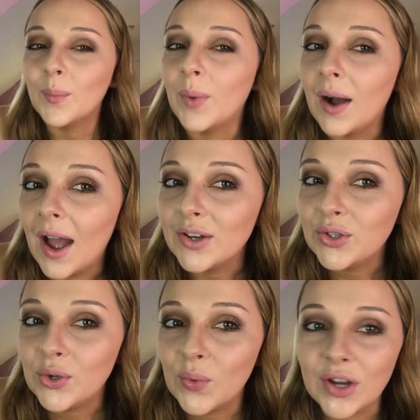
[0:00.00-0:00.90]
but I
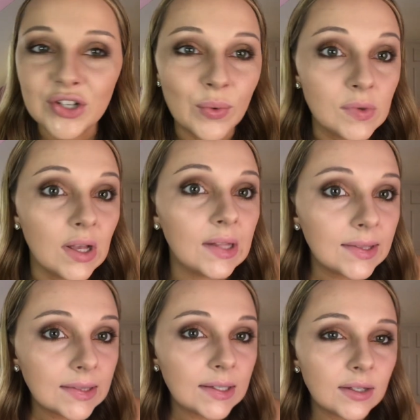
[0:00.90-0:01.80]
do wish it was a
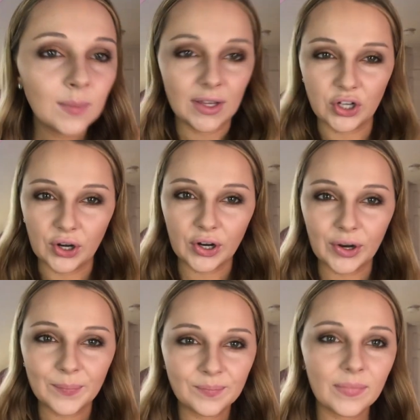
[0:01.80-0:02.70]
little bit
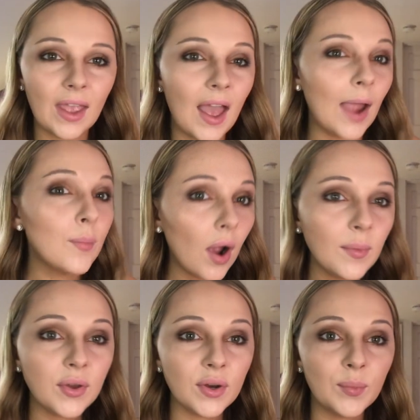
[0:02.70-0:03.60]
darker. I
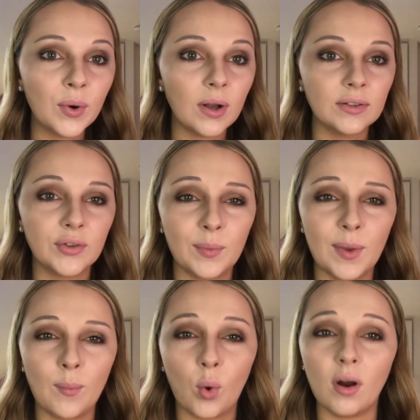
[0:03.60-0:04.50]
probably could have put a little
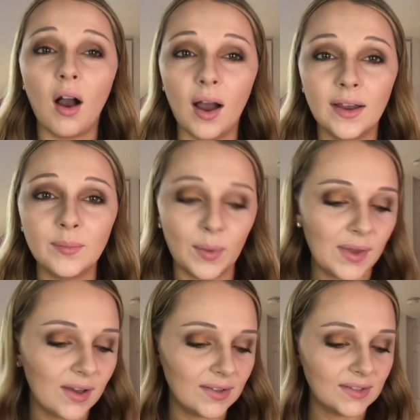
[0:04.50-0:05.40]
bit more on, but
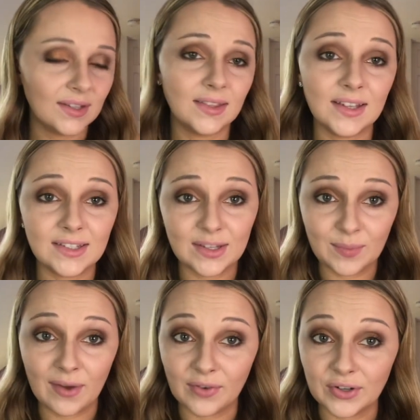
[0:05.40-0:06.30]
because this is
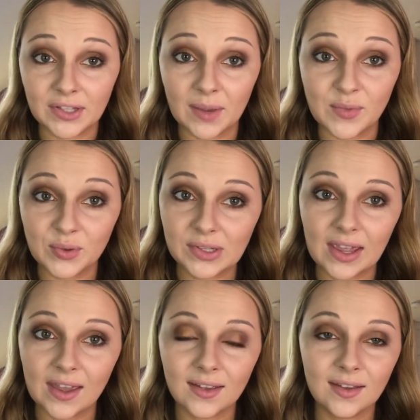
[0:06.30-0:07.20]
my first time using
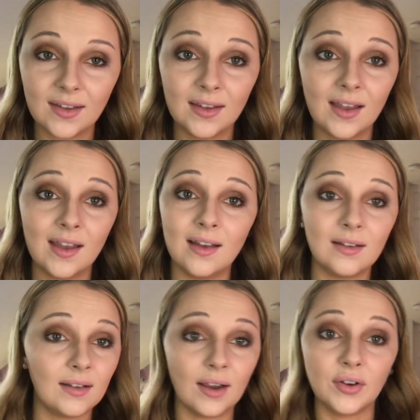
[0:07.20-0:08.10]
it,
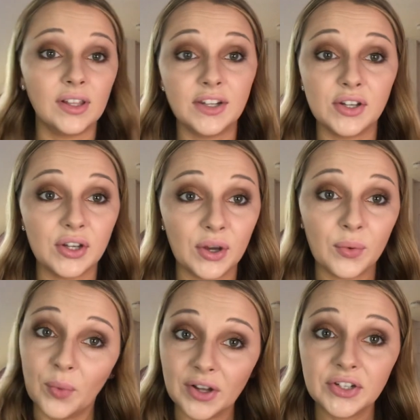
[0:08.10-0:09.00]
I really didn't know
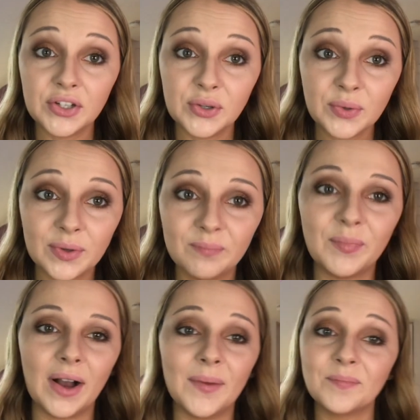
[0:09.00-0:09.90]
what to do.
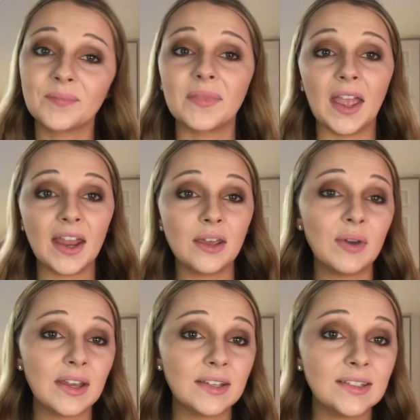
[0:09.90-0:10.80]
But
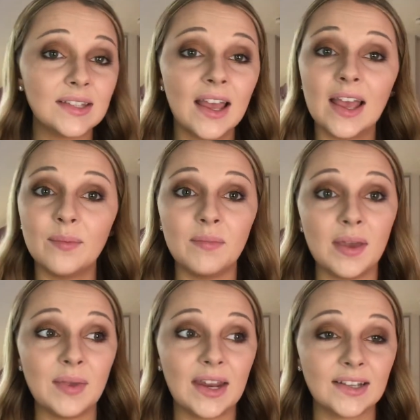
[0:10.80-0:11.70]
anyways,
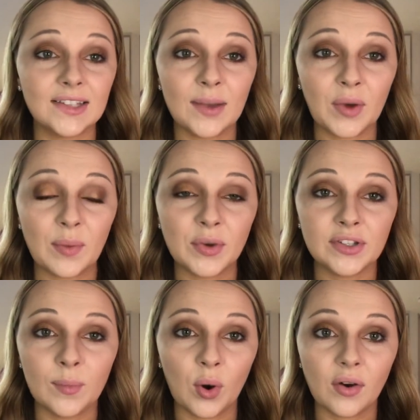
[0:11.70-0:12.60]
maybe next time when I put
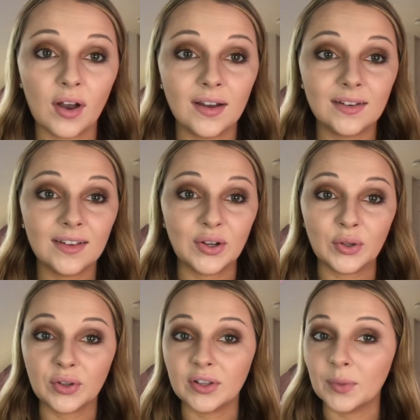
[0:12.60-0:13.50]
some more on, it'll
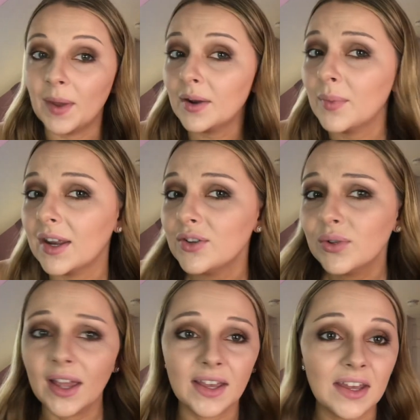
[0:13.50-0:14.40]
look a little better, but I do
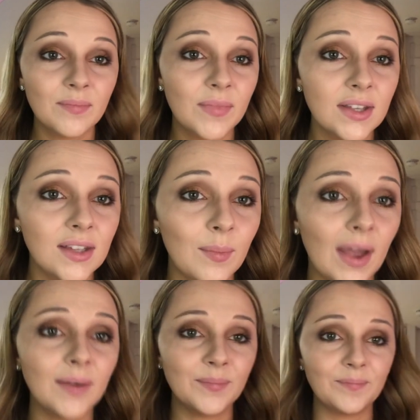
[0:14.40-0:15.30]
like it. It's not bad.